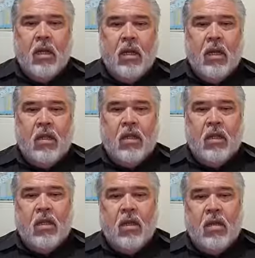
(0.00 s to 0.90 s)
and
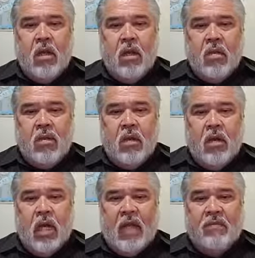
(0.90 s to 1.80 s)
they are, their
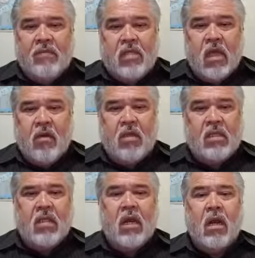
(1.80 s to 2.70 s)
lifestyle
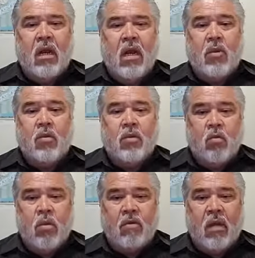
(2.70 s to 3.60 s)
is not aligned with the
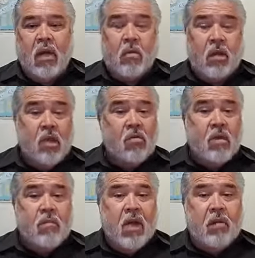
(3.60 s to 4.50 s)
Word of God. We need to
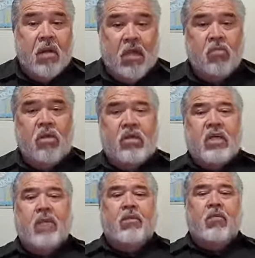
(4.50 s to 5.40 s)
get back. We need to
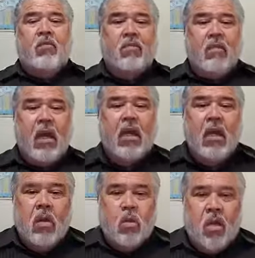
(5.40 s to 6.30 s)
examine the Word of God.
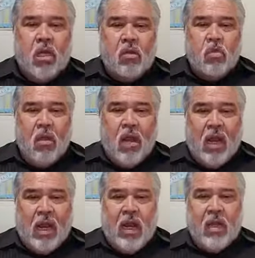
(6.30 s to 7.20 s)
We need to
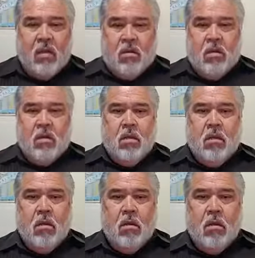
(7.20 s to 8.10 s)
align
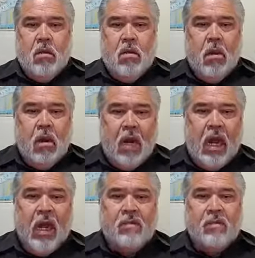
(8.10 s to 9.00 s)
our
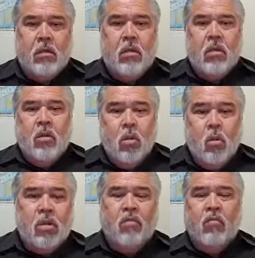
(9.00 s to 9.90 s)
lives
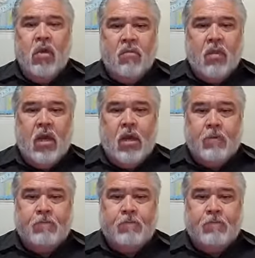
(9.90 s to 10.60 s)
with the Word of God.